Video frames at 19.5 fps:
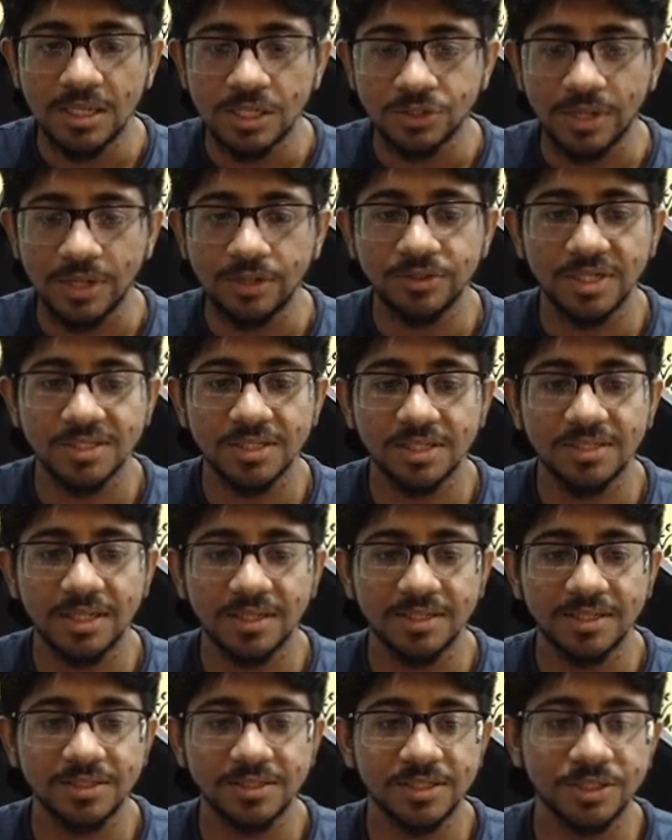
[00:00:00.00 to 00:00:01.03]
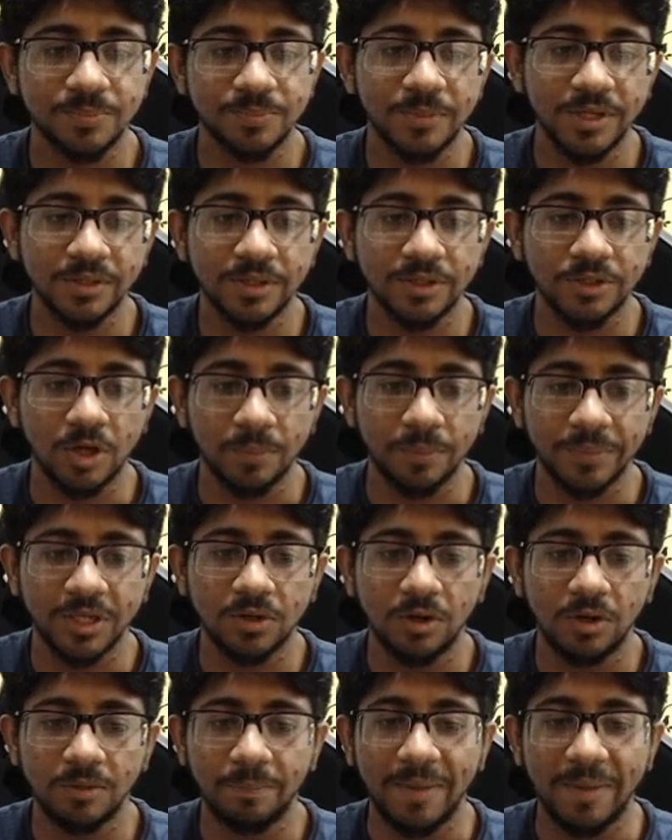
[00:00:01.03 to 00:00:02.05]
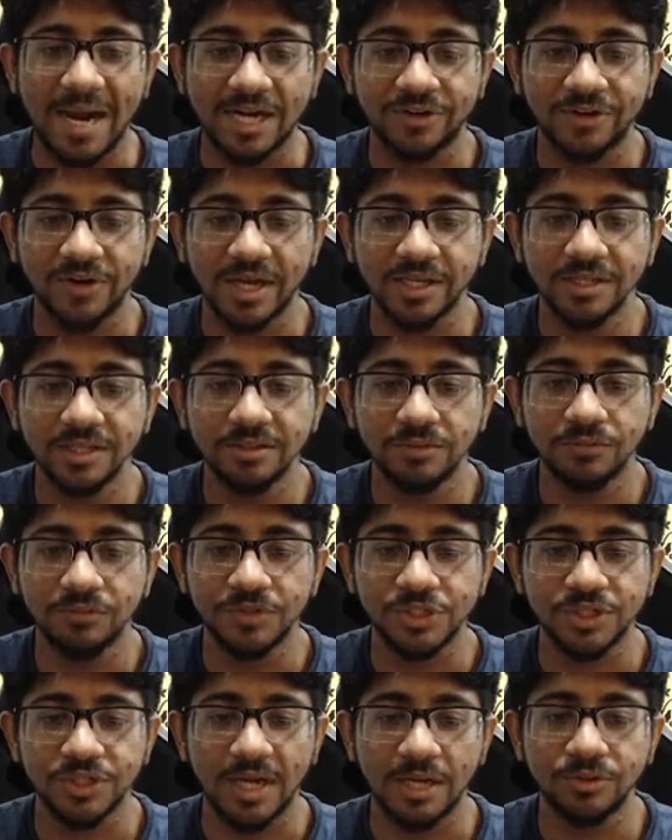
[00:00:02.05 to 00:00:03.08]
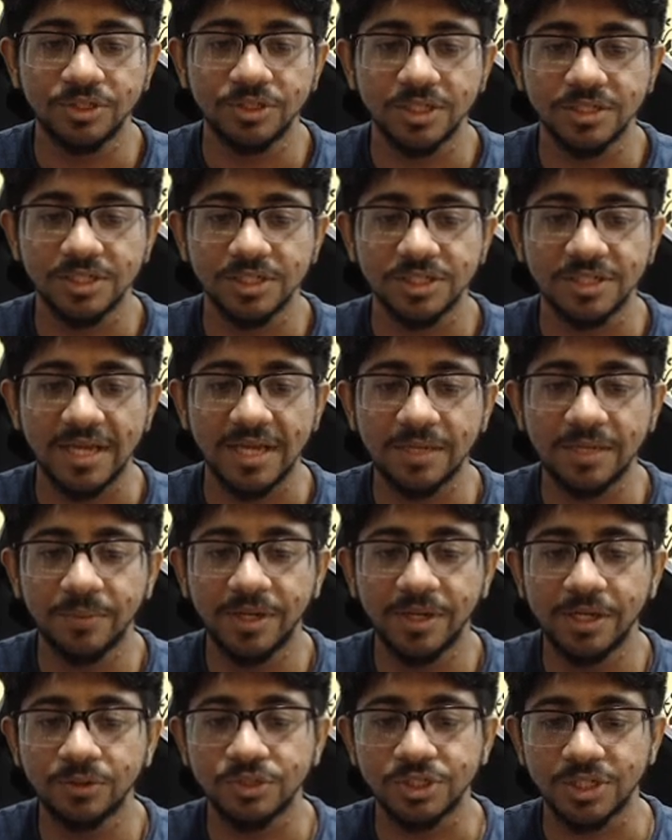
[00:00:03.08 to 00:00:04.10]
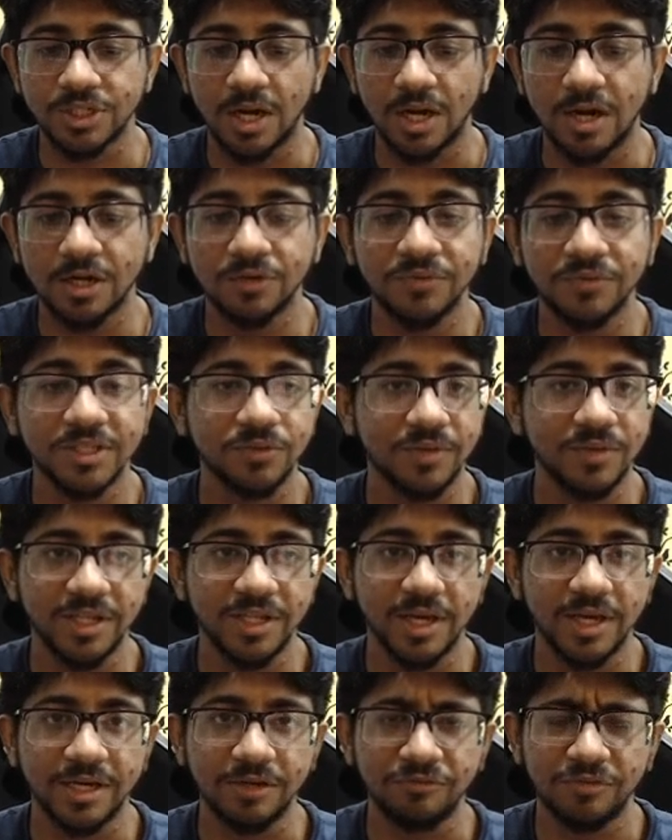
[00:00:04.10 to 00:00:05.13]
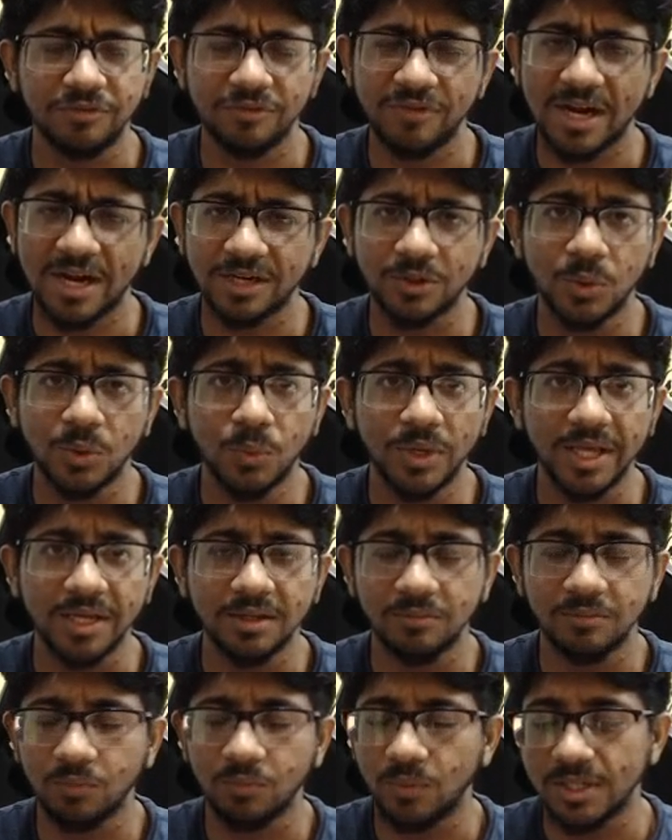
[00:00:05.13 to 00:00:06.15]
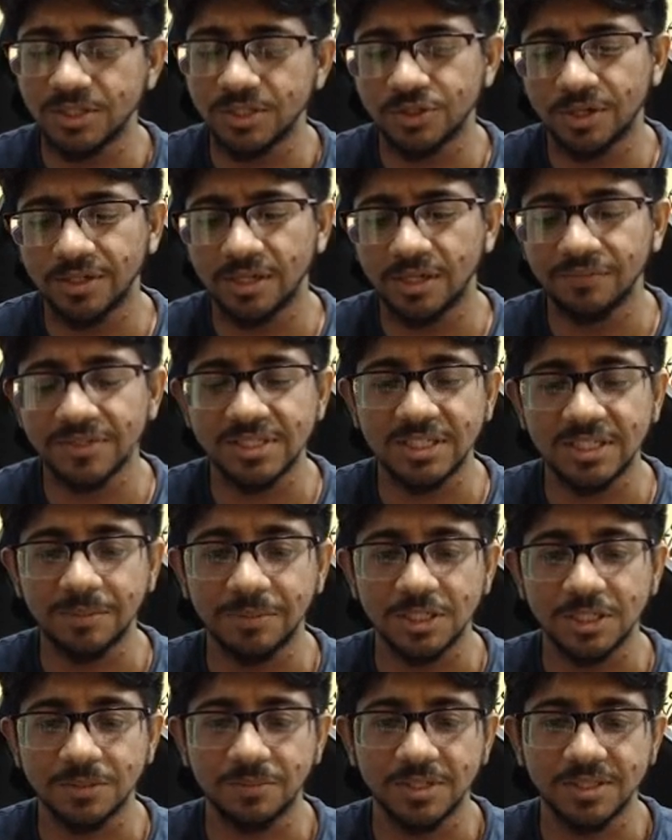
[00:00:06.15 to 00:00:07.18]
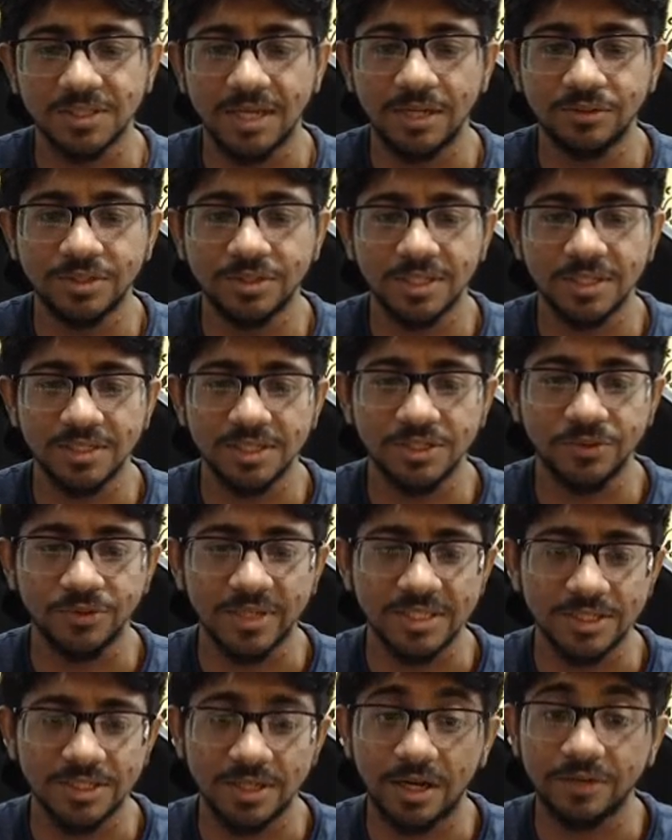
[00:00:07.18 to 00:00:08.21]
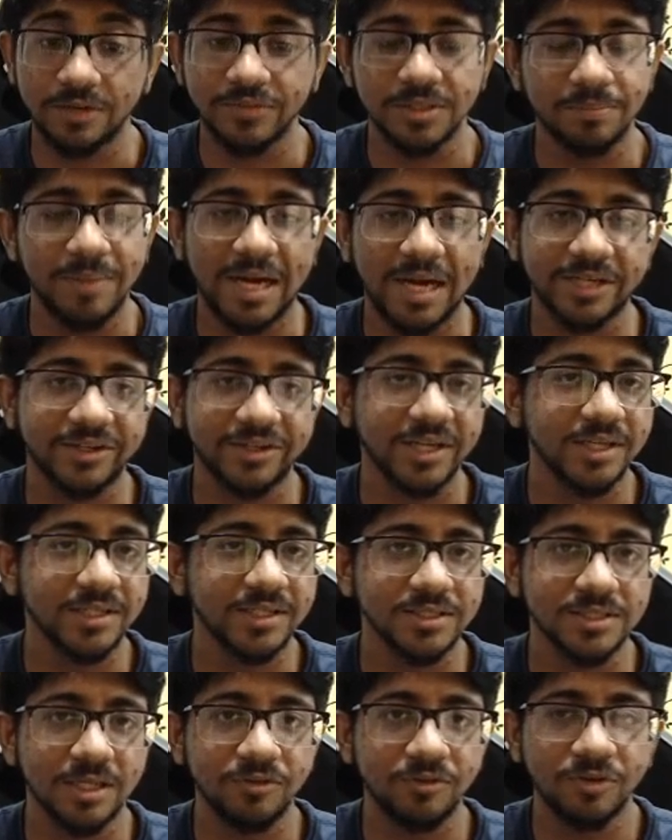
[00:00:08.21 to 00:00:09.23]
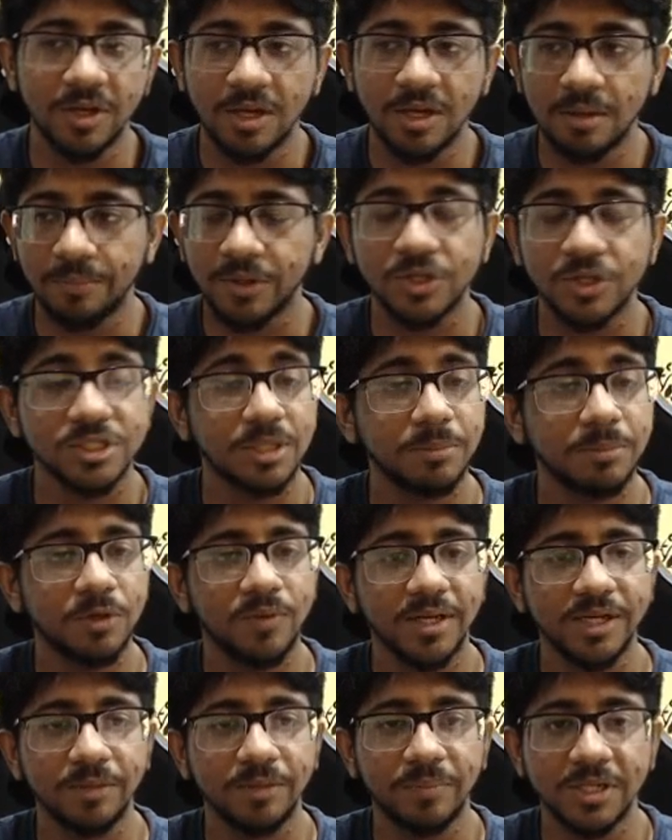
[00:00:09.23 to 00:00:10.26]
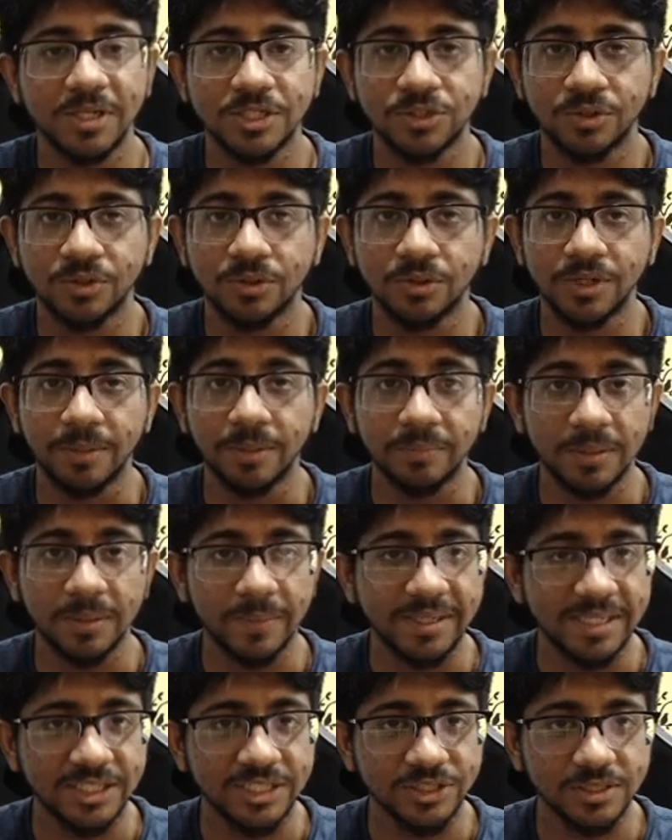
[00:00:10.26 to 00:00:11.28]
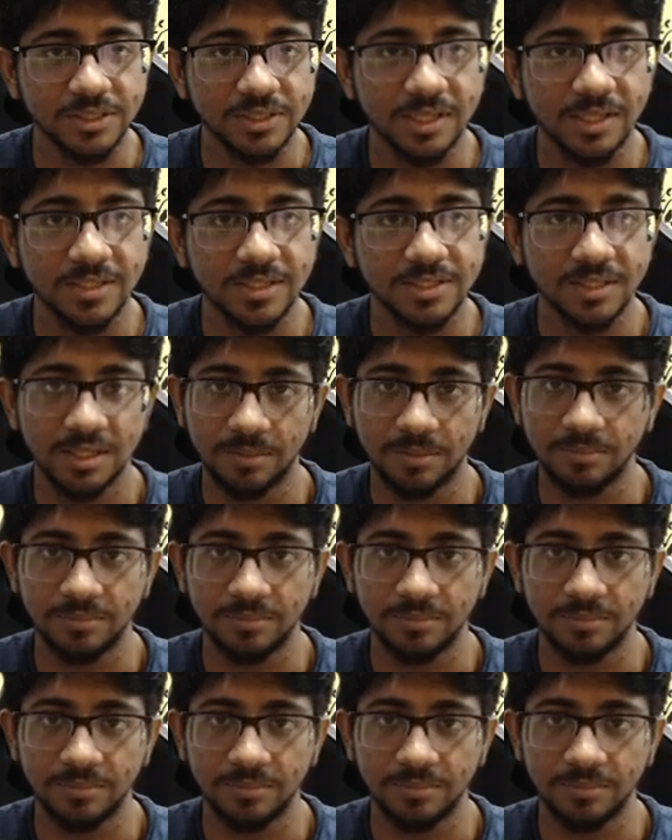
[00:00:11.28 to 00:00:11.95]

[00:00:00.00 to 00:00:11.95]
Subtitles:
So I would suggest that there is this particular topic called backtracking, which I would suggest anybody to start with when they are in fact coding. Once you're done with C++, I would suggest you can start with backtracking itself, because number one, it builds your good implementation skills.